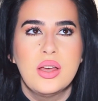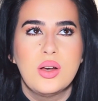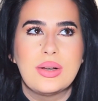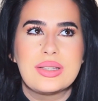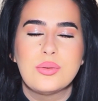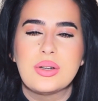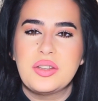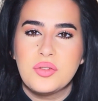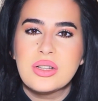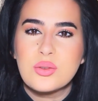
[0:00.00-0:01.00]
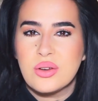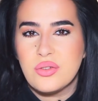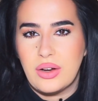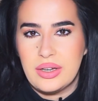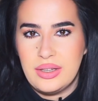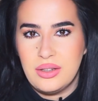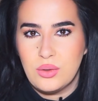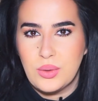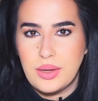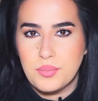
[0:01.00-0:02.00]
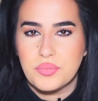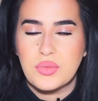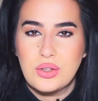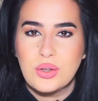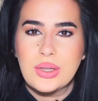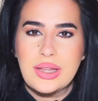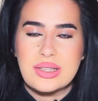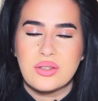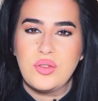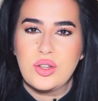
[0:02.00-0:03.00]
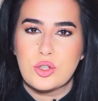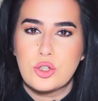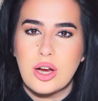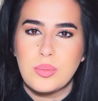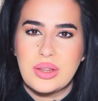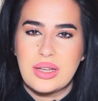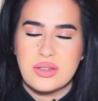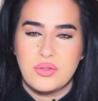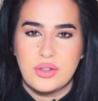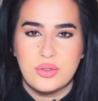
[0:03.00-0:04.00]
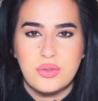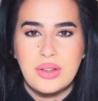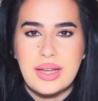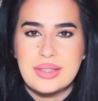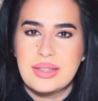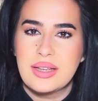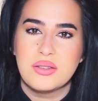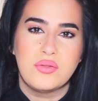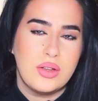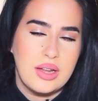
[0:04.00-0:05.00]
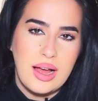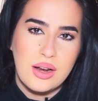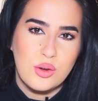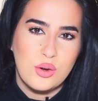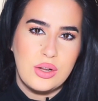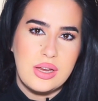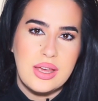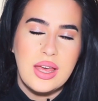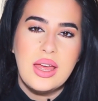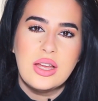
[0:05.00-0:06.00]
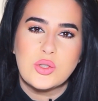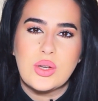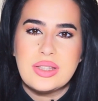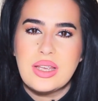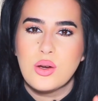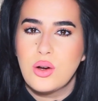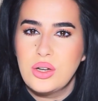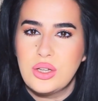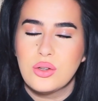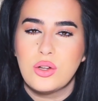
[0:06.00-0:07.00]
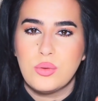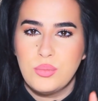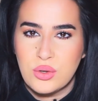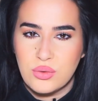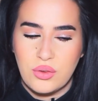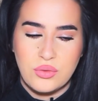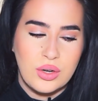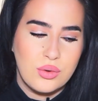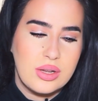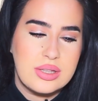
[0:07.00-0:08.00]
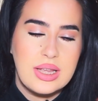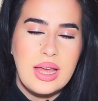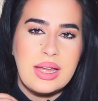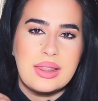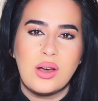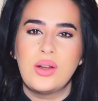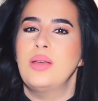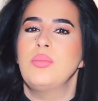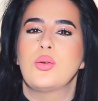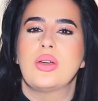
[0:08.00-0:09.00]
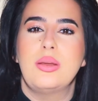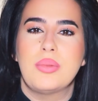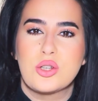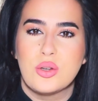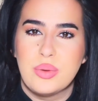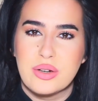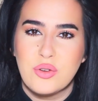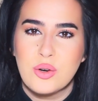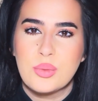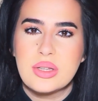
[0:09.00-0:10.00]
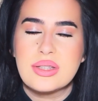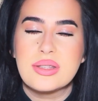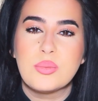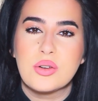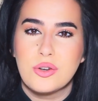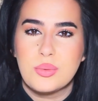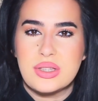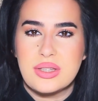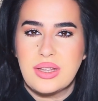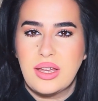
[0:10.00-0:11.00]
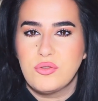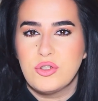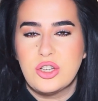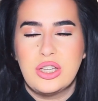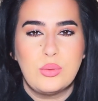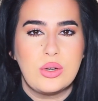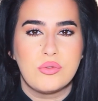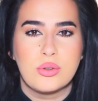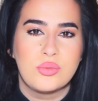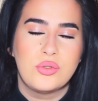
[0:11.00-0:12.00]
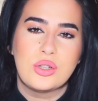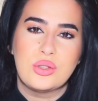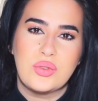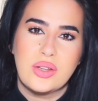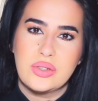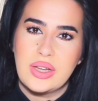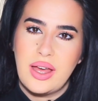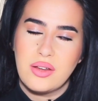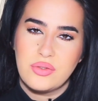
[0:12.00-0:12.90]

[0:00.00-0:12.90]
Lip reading: what's the word? It feels refined in a way. You know, it doesn't feel sharp, it doesn't feel flat, it doesn't feel alcoholy. So I'd say all in all, beautiful fragrance. Now, let me quickly mention performance. Performance is average anywhere from 4 to 5.5